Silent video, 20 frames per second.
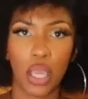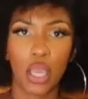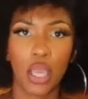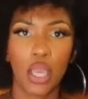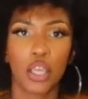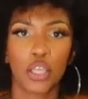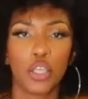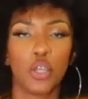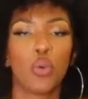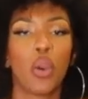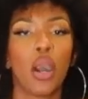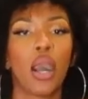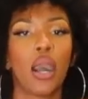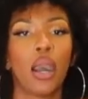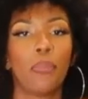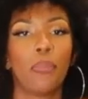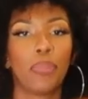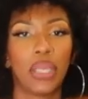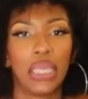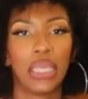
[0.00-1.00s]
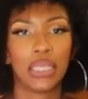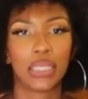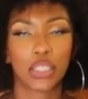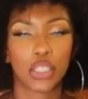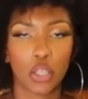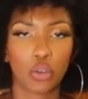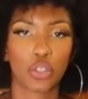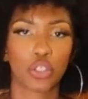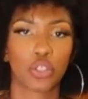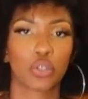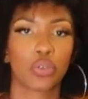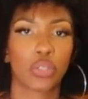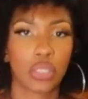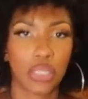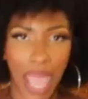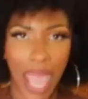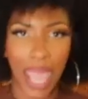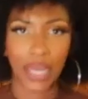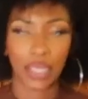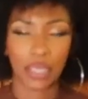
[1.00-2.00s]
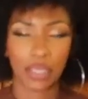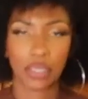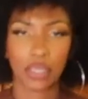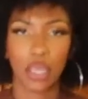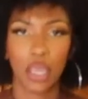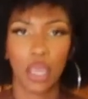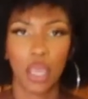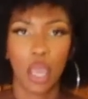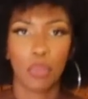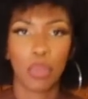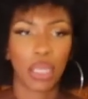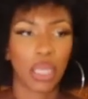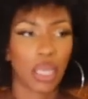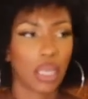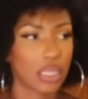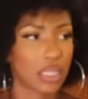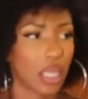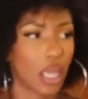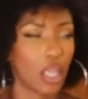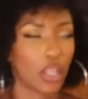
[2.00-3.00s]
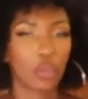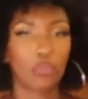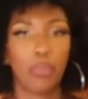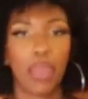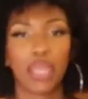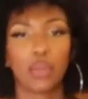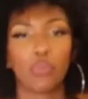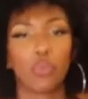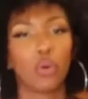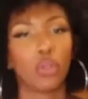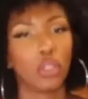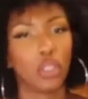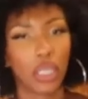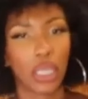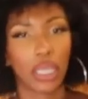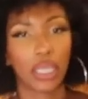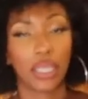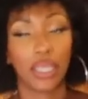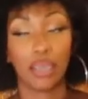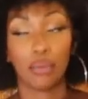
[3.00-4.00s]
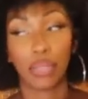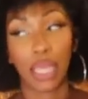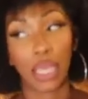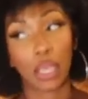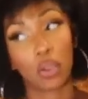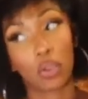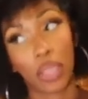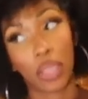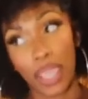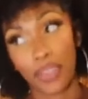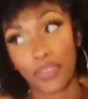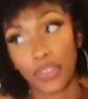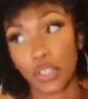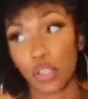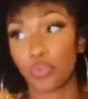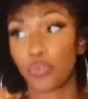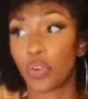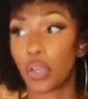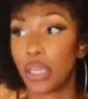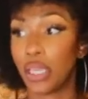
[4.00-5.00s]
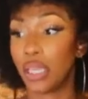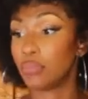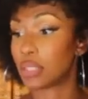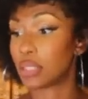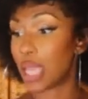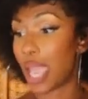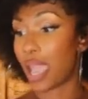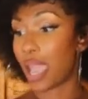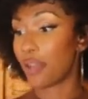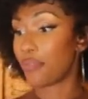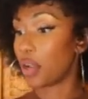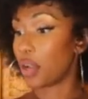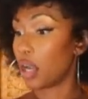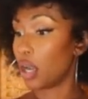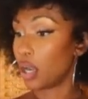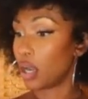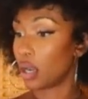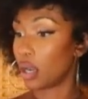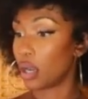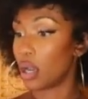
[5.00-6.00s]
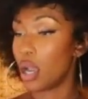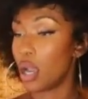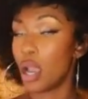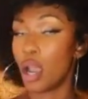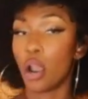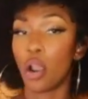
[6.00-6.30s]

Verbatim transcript: you up his social status because other men will look at him like, okay, so for him to have her